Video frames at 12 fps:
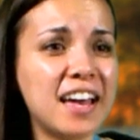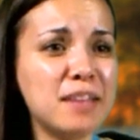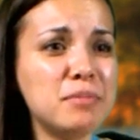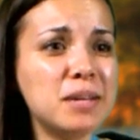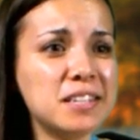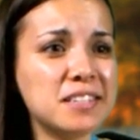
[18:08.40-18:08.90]

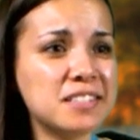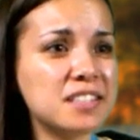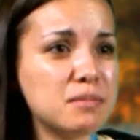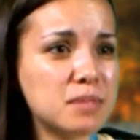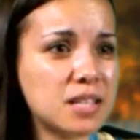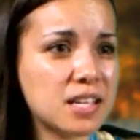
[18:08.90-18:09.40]
Headbutting
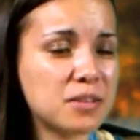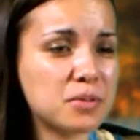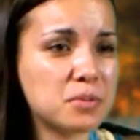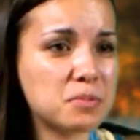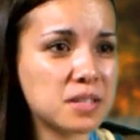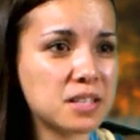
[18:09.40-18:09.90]
seems like it
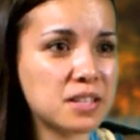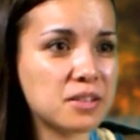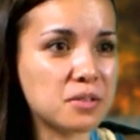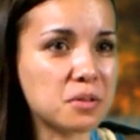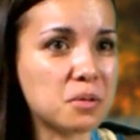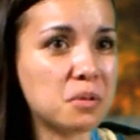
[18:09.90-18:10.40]
would really
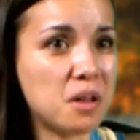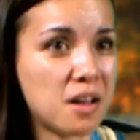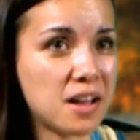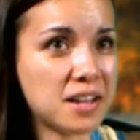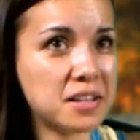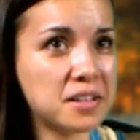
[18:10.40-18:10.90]
hurt a
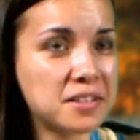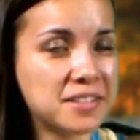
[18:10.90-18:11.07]
lot.